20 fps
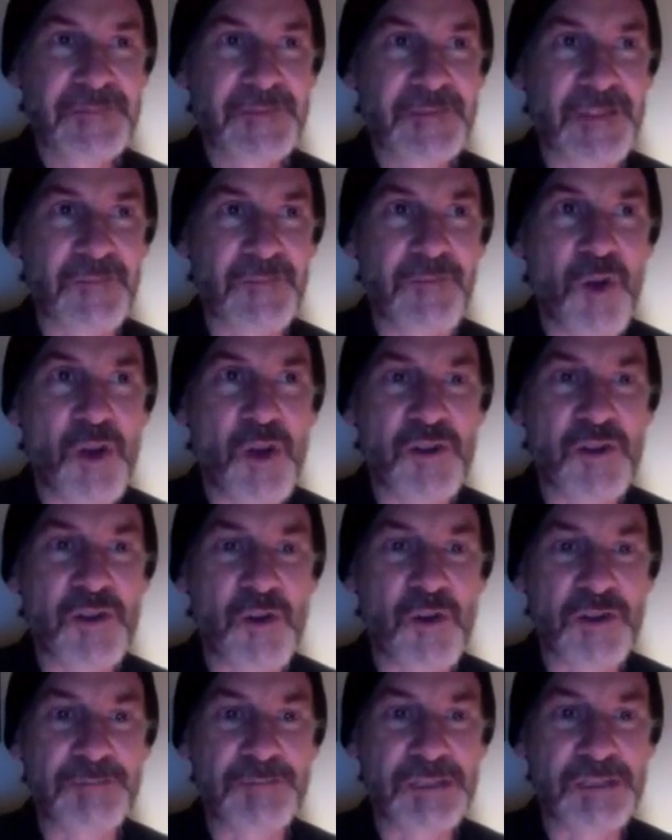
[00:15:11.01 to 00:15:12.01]
The
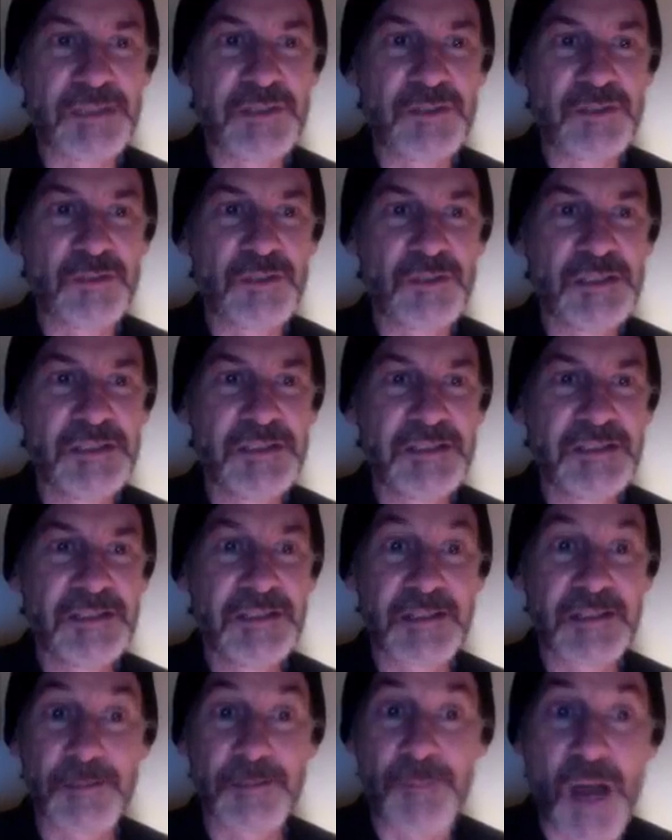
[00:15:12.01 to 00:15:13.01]
foghorn blew.
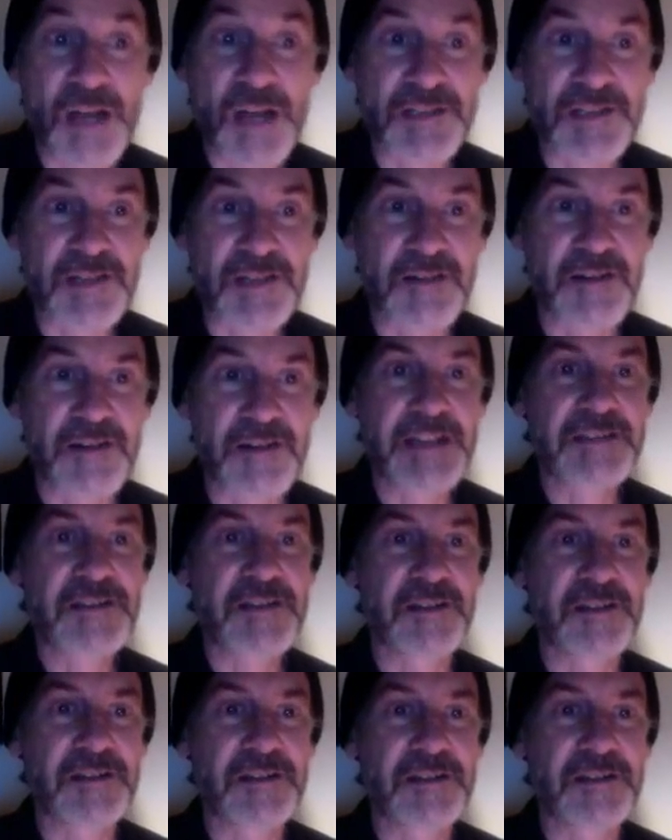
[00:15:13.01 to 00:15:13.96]
The monster answered.